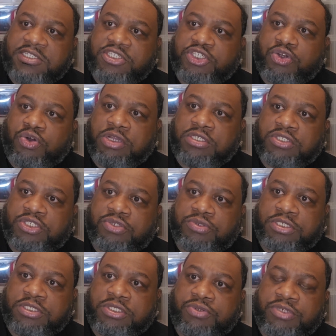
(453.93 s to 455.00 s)
Jordan
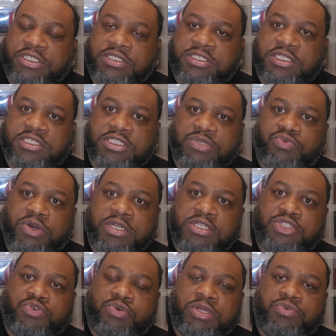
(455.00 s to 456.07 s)
23, 61
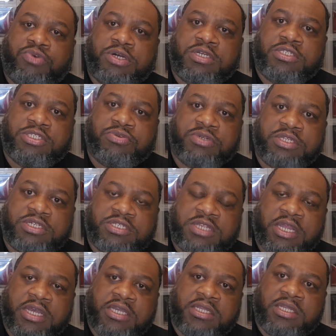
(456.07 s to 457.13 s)
and 21. So it looks
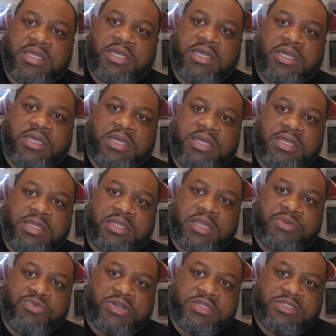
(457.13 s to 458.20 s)
like
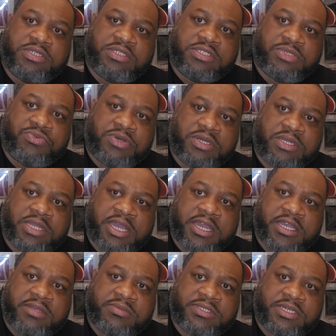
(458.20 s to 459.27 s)
they won 61
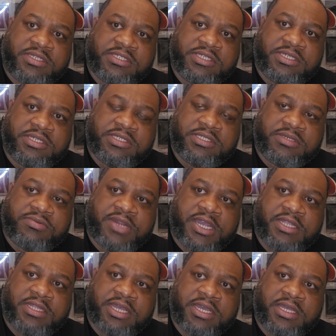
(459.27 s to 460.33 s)
games that season
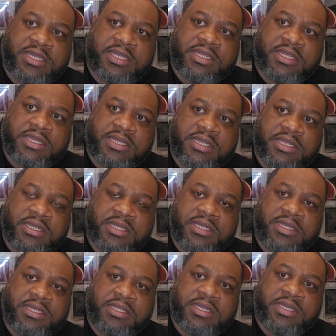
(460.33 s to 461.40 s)
right there.
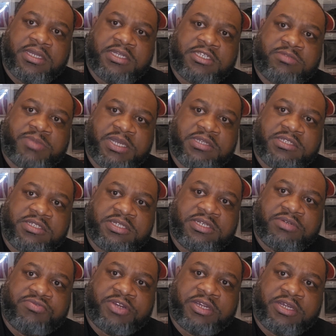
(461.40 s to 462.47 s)
And yeah, this is basically
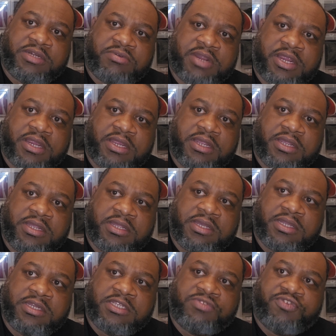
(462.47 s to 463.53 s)
the ring right here.
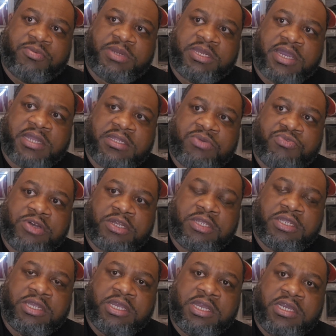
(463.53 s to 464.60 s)
And this from the 91
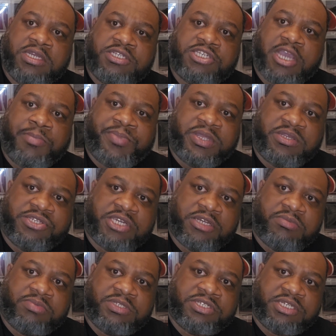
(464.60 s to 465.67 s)

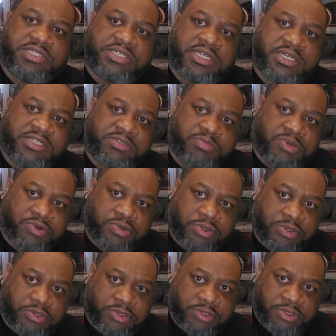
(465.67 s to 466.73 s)
championship. It just says
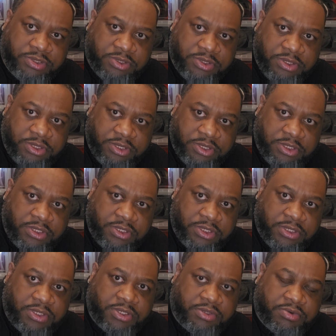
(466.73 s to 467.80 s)
Bulls
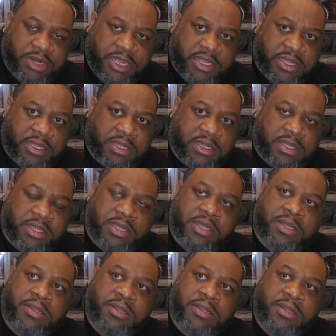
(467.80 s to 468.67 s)
right here.